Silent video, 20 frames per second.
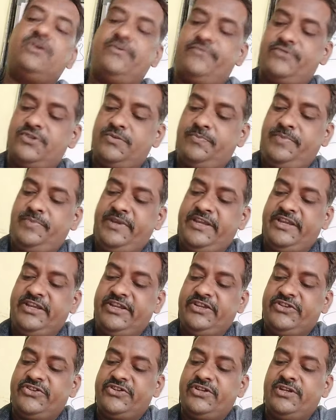of
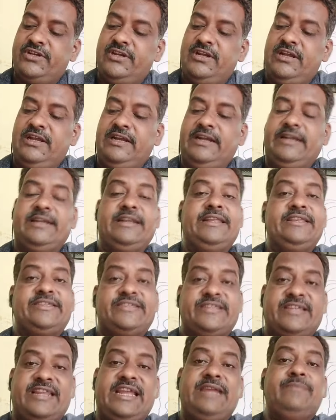speech
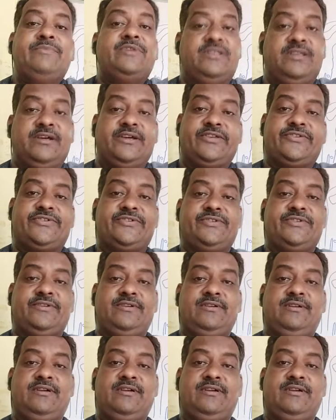described thus.